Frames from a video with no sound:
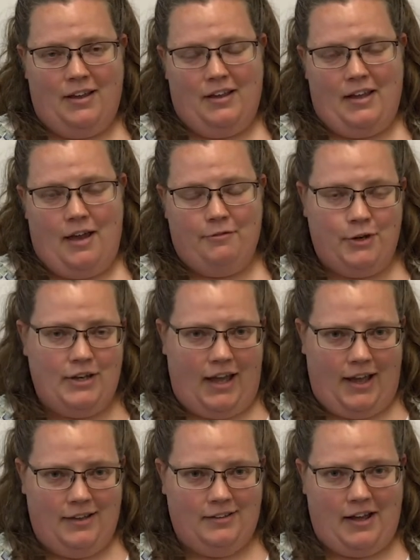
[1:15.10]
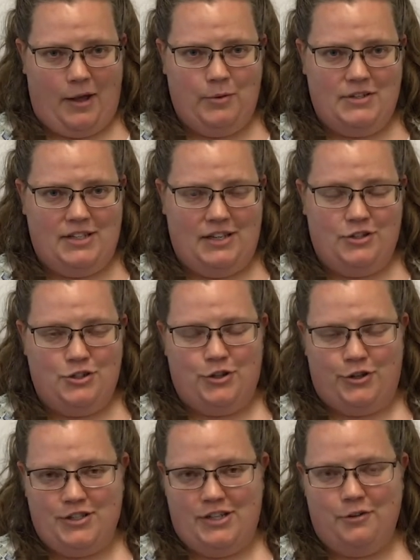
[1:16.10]
Every day, I would teach
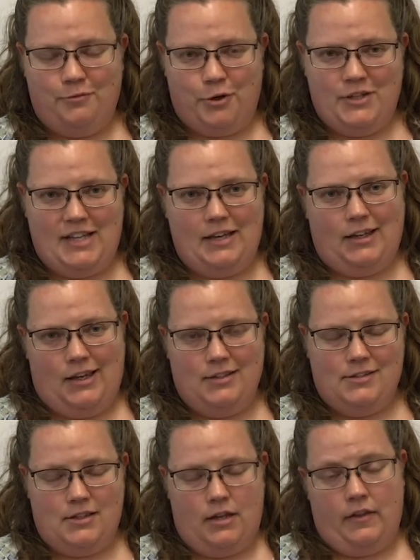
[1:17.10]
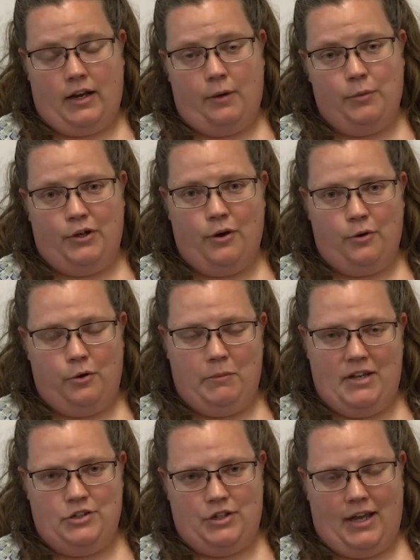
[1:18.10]
13 to 14 kids, and then I would go home
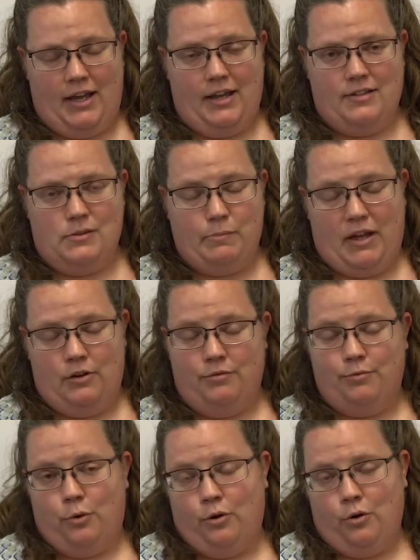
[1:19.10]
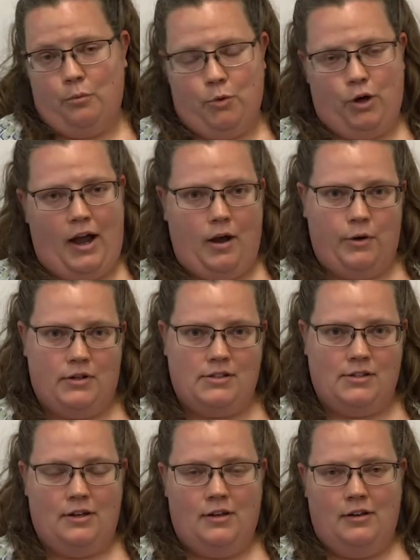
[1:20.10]
each night and spend four or more
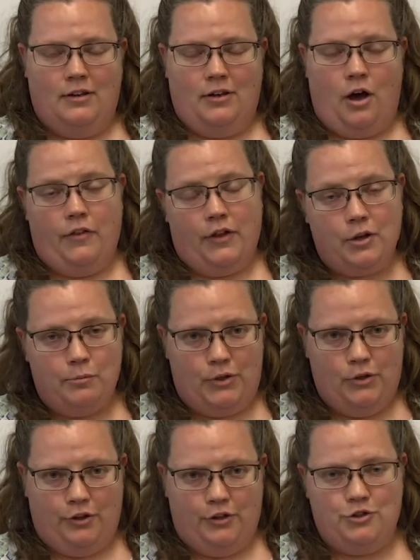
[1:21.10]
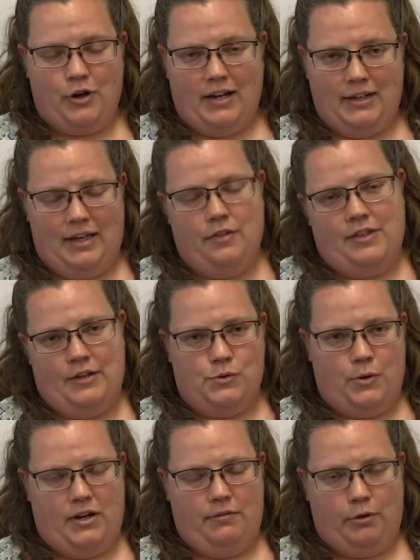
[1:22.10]
hours on the computer trying to get things
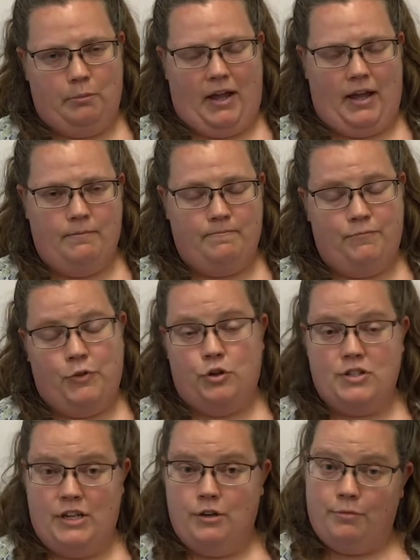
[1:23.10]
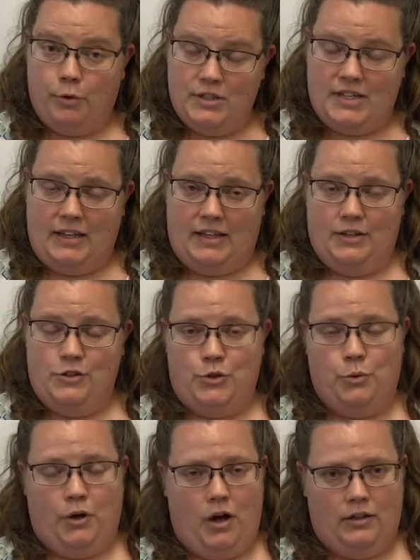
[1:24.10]
ready for my 13 to 14 kids
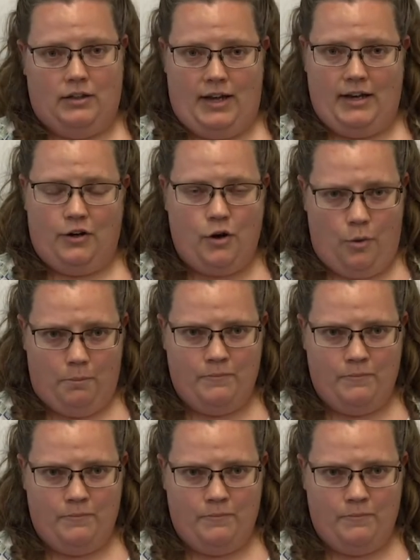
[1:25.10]
who were online at home.